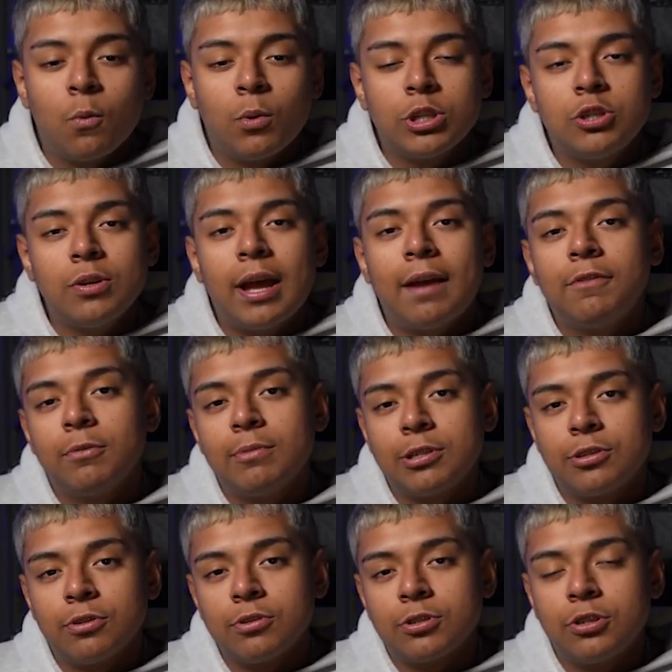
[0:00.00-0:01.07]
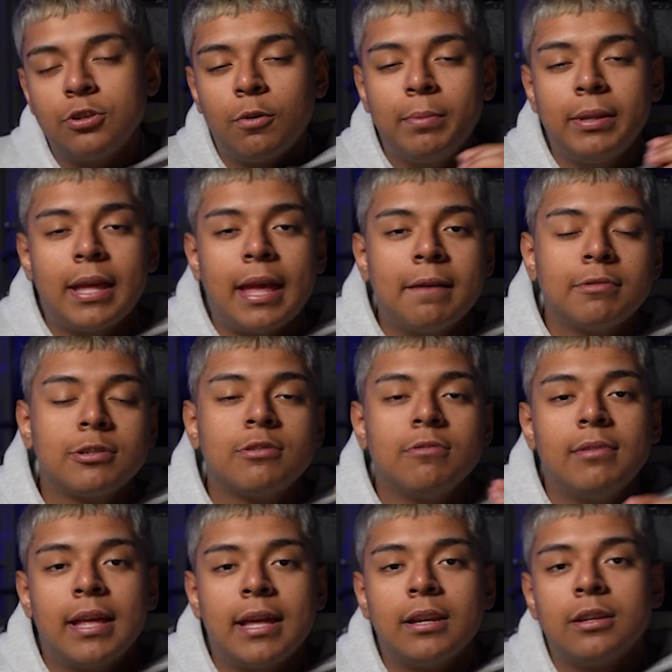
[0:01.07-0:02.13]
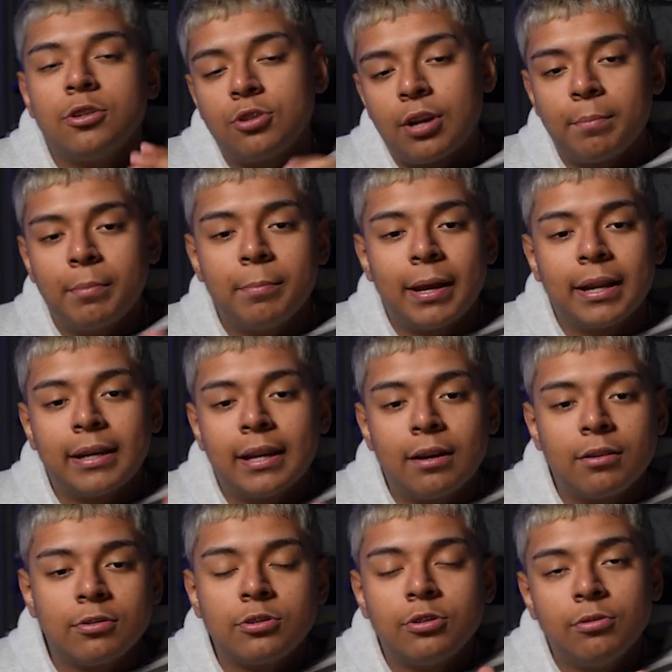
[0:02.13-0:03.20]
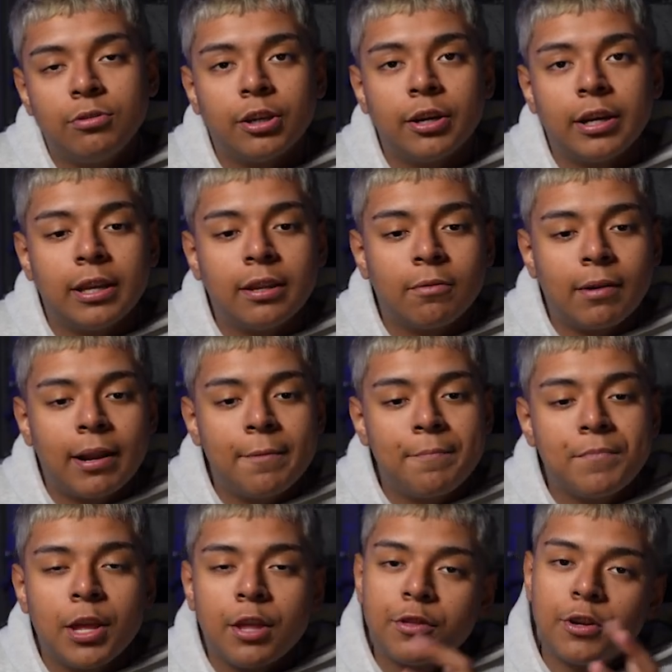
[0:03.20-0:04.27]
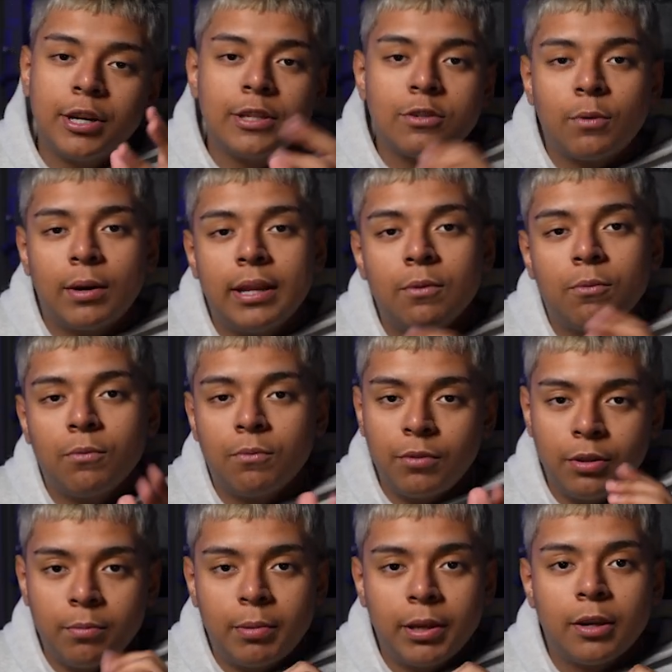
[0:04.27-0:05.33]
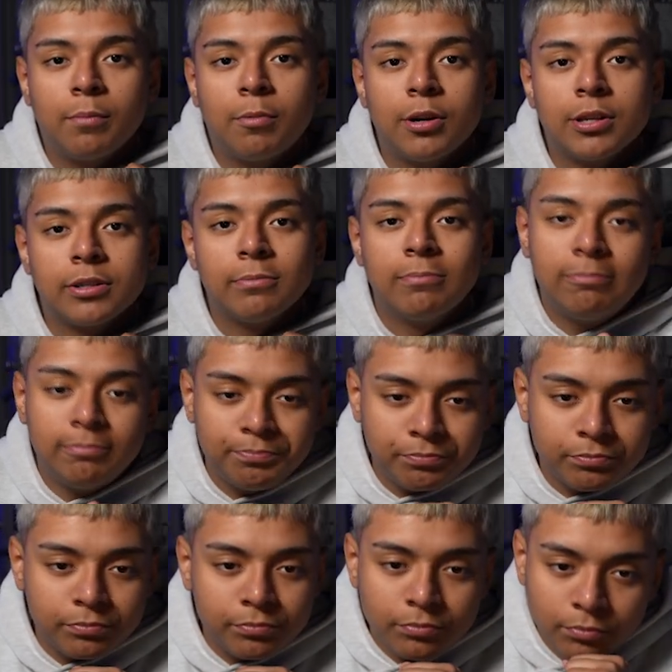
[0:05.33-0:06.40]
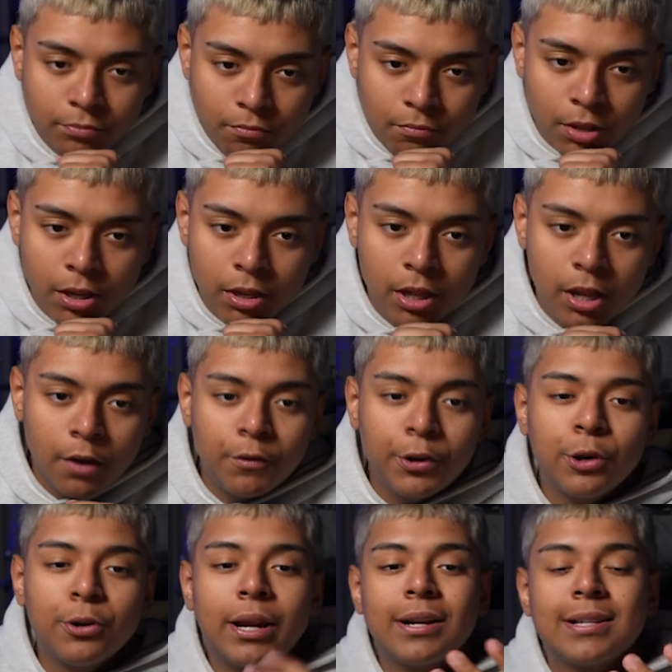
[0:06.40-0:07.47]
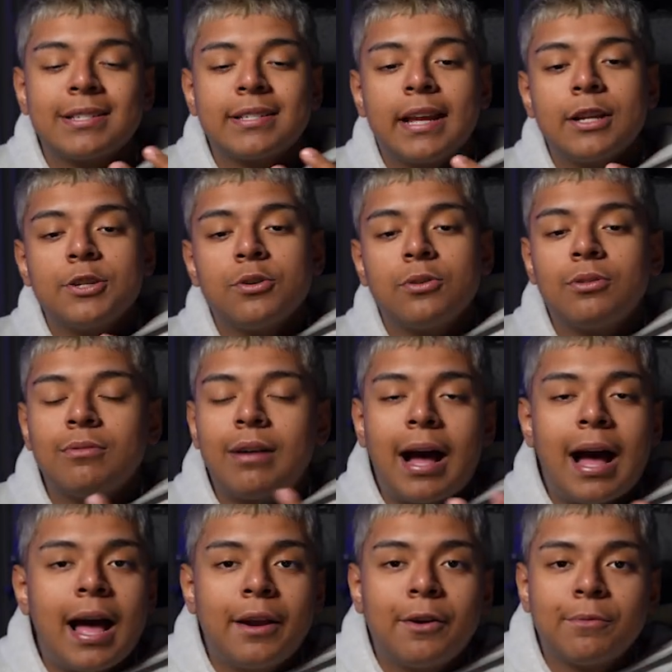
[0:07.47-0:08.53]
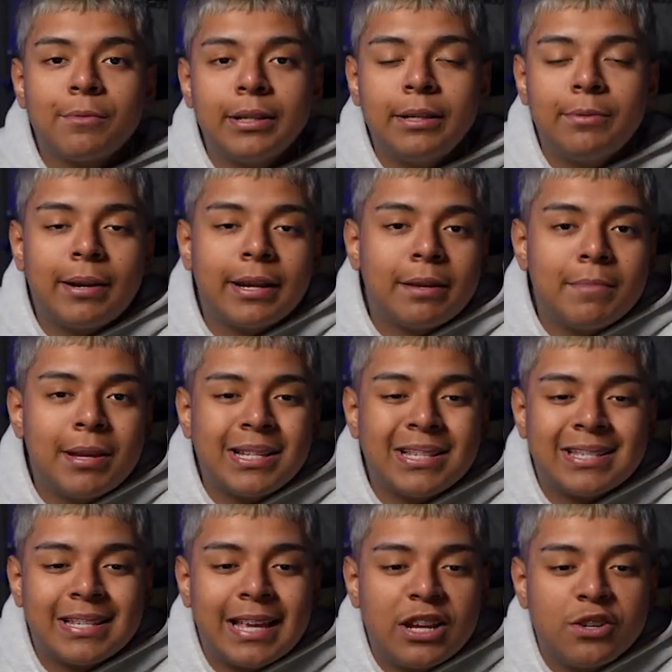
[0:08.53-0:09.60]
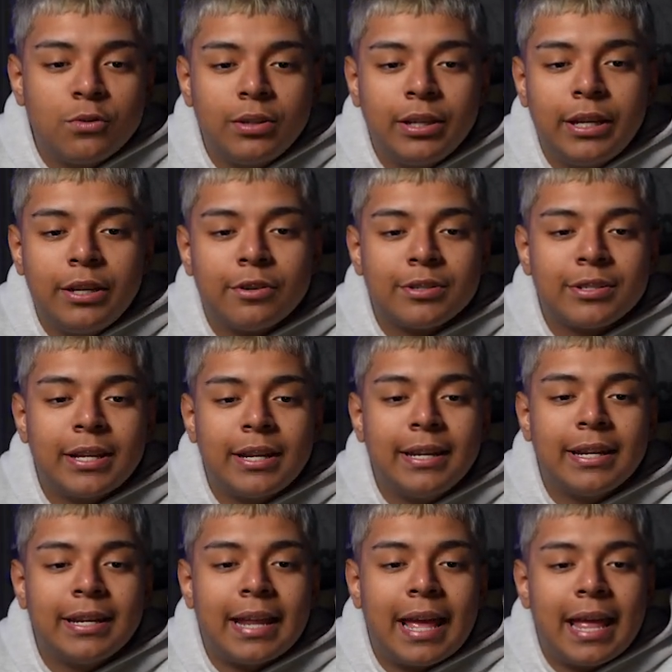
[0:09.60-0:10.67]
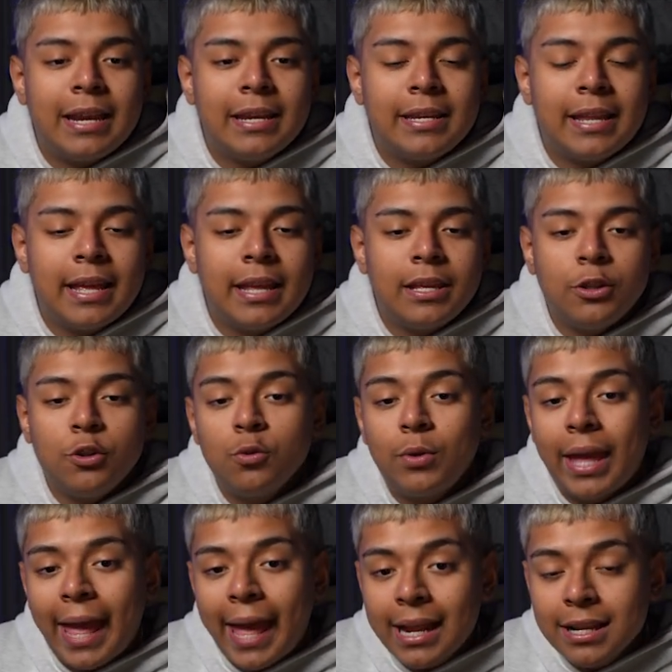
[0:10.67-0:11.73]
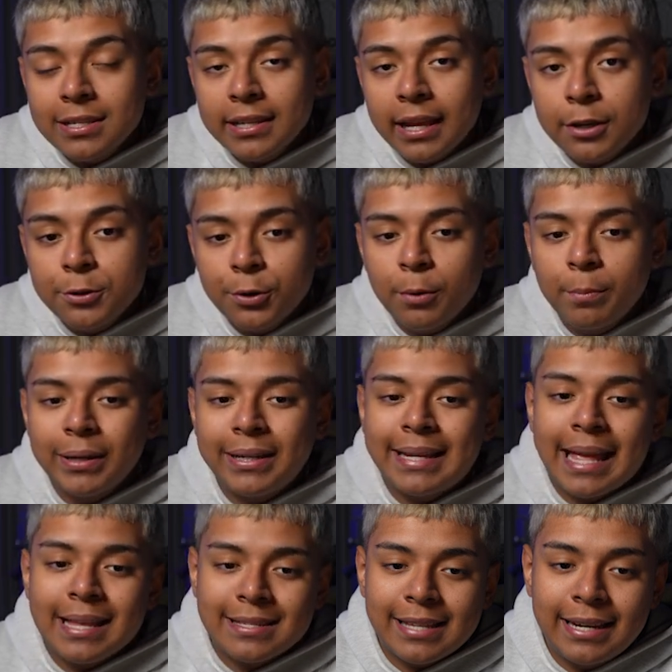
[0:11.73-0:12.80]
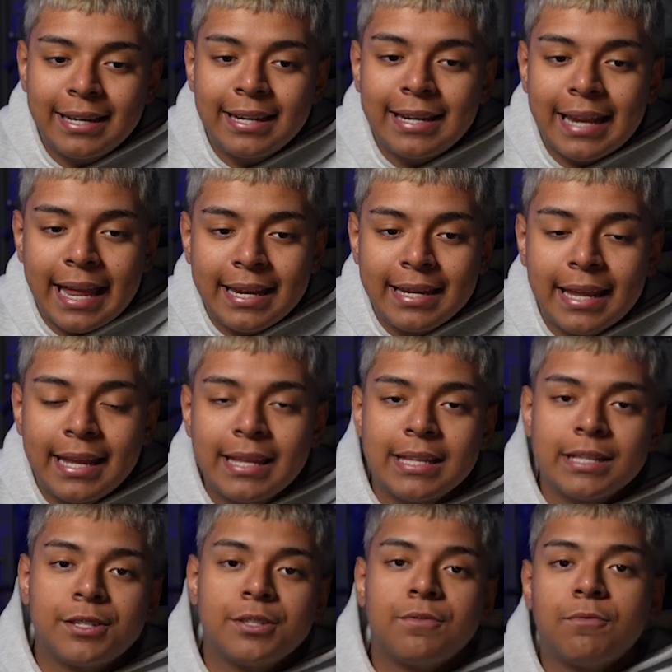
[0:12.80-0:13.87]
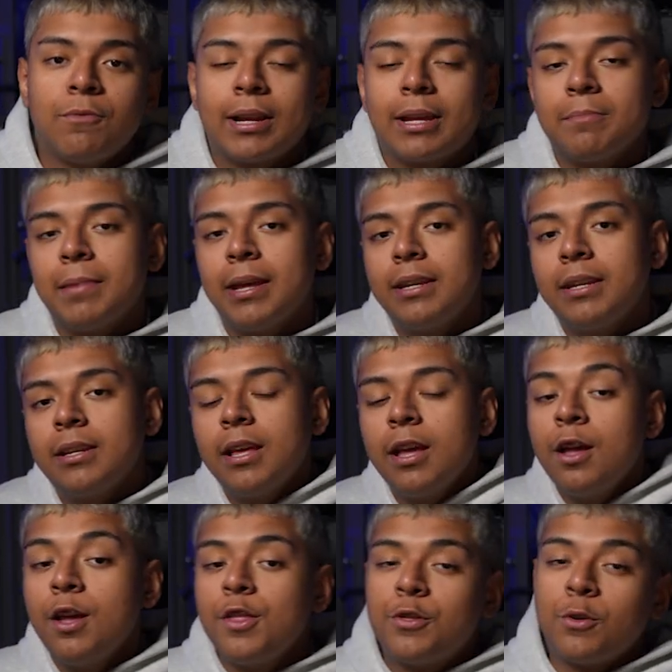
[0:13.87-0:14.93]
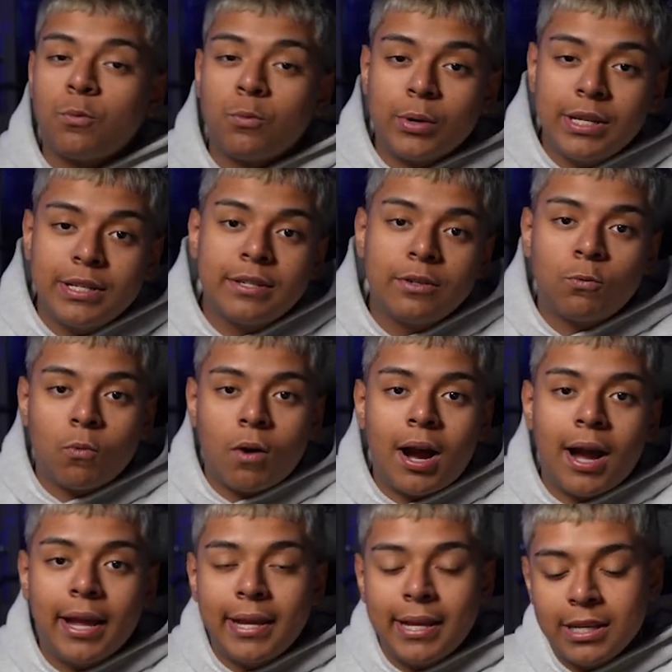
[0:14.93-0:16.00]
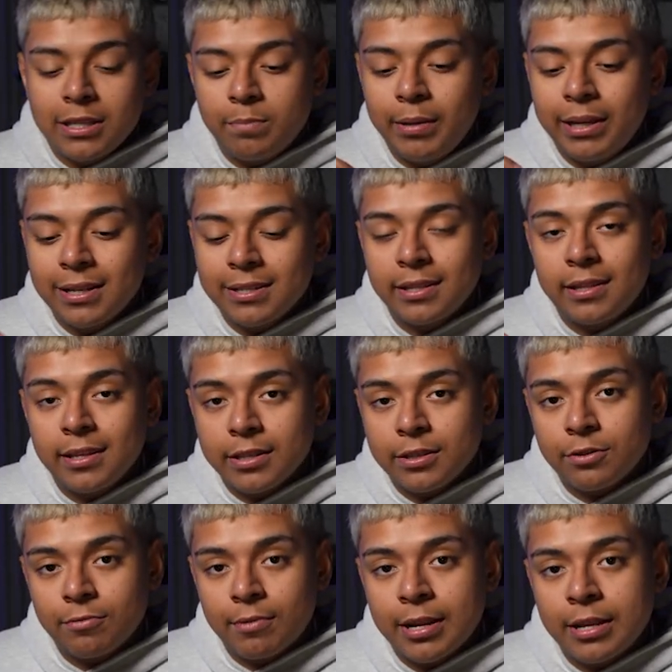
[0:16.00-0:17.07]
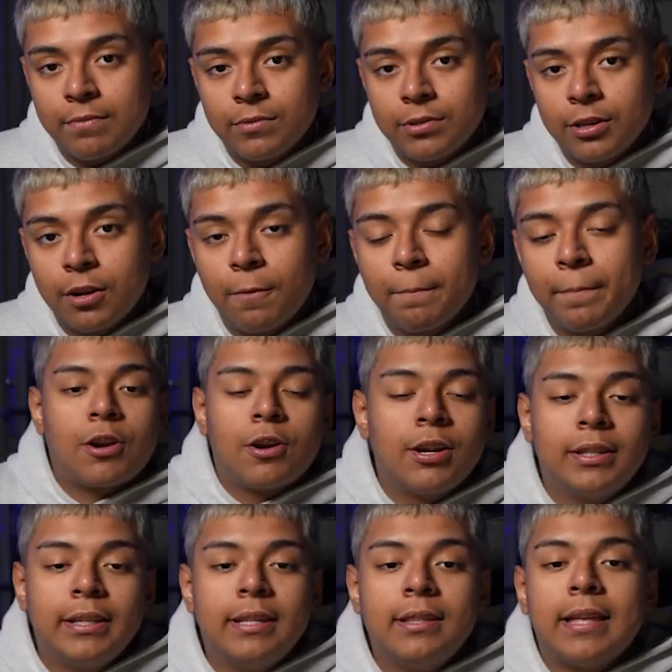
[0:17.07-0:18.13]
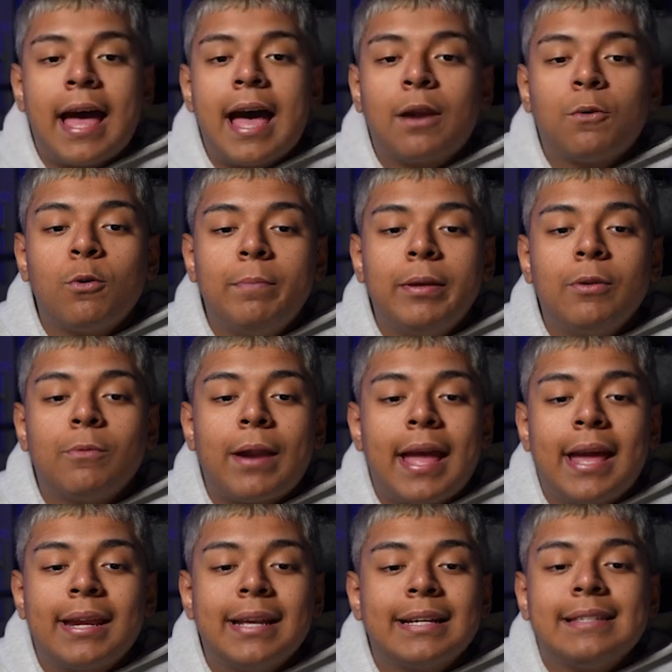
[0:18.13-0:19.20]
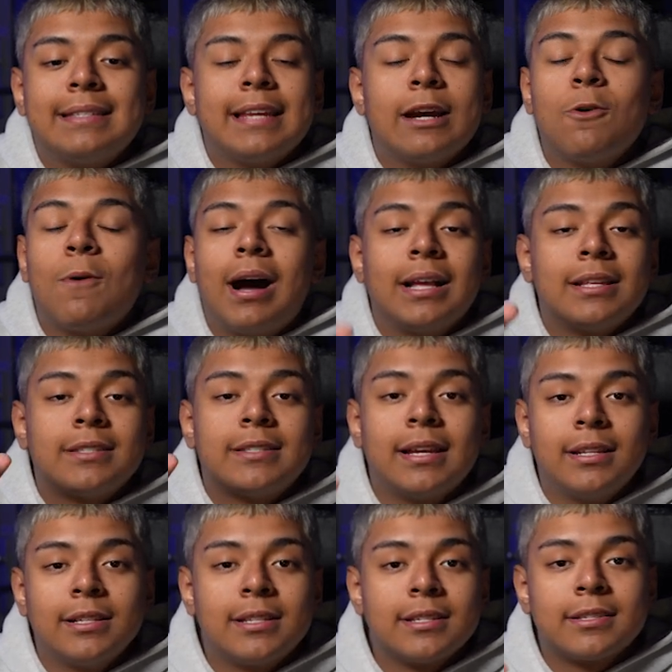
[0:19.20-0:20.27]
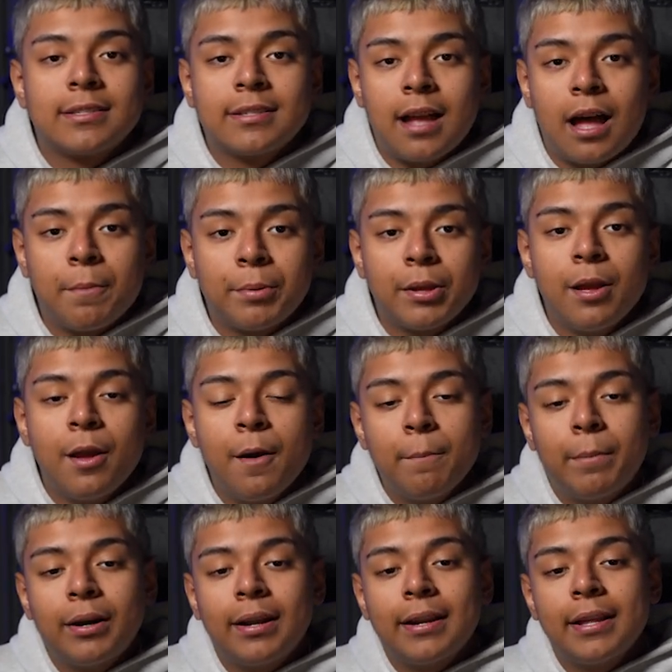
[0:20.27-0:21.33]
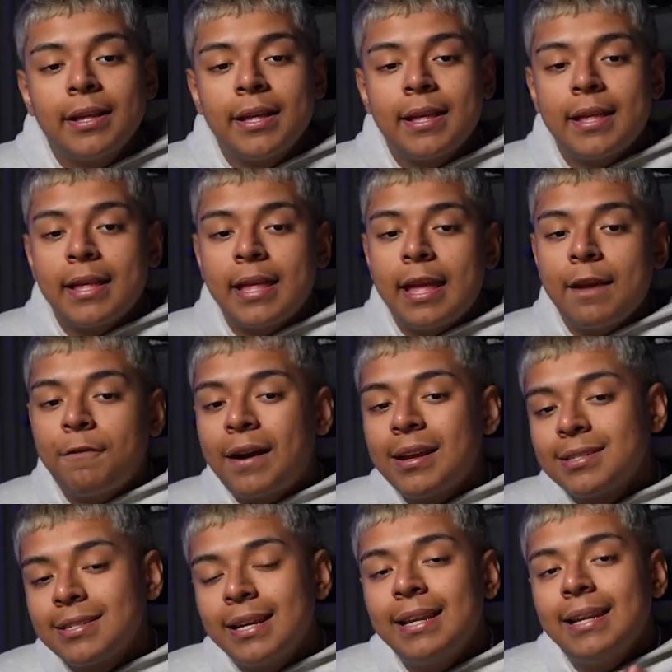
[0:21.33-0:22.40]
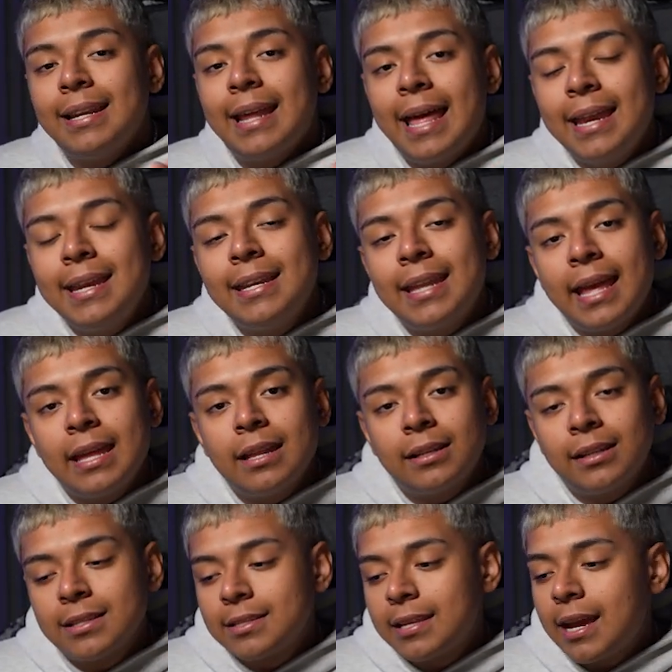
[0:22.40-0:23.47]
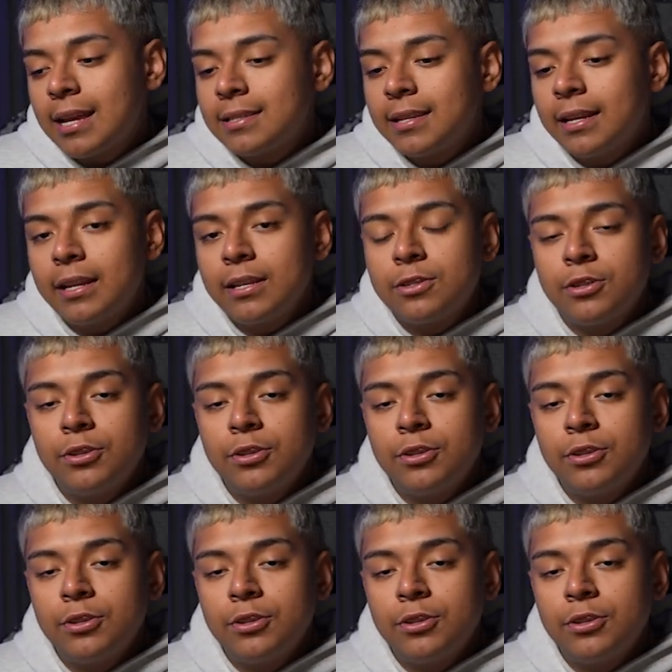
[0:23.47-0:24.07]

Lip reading: Once you have your results, you'll be able to then drop it back down to 30, right? 30, 20, pick your poison. If we go down to schedule, I don't really recommend scheduling or setting an end date. You can schedule, but setting an end date isn't recommended. The reason why is because of this, right? So currently the ad will be ran until I tell it to stop. But if I set an end date, let's say I set it